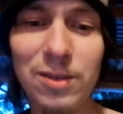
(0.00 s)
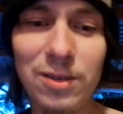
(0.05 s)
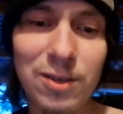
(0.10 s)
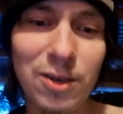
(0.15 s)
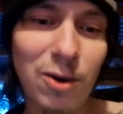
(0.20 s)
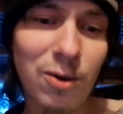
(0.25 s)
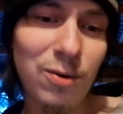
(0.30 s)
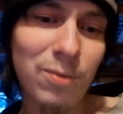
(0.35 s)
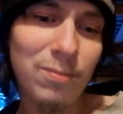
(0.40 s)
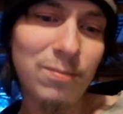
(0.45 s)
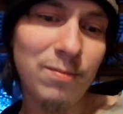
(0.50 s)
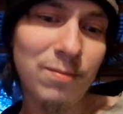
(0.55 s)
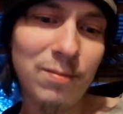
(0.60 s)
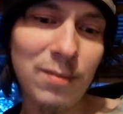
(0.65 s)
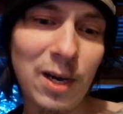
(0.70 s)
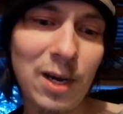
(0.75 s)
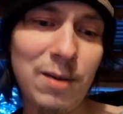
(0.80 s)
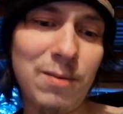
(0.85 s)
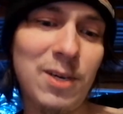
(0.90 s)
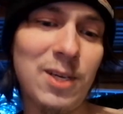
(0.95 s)
So
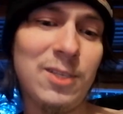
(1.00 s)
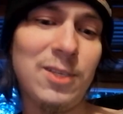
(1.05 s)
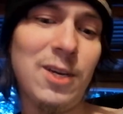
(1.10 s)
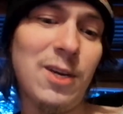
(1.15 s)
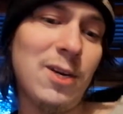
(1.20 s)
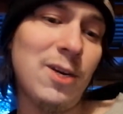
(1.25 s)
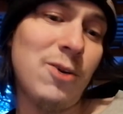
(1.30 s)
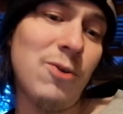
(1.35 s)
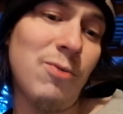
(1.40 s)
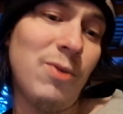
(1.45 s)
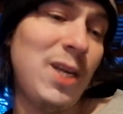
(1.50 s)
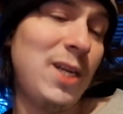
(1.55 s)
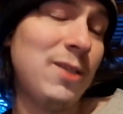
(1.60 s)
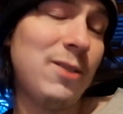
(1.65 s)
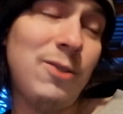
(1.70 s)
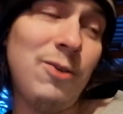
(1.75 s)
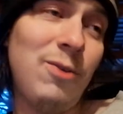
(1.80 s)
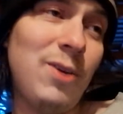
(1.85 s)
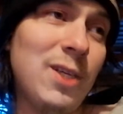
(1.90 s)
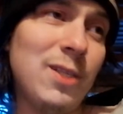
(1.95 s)
I'm not gonna go
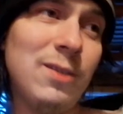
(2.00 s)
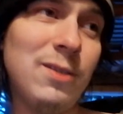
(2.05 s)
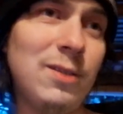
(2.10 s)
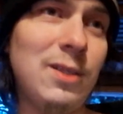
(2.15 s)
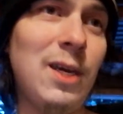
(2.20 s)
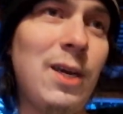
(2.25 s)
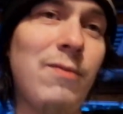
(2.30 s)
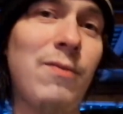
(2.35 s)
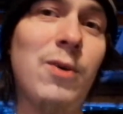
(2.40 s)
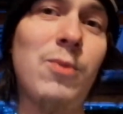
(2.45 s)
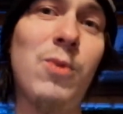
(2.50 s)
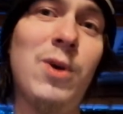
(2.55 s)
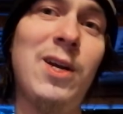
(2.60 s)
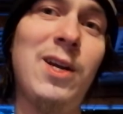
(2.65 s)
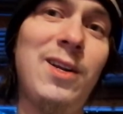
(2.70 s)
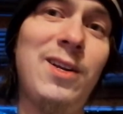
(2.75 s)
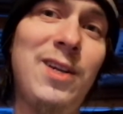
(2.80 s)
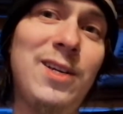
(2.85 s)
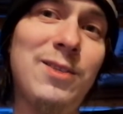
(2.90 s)
into it, even what it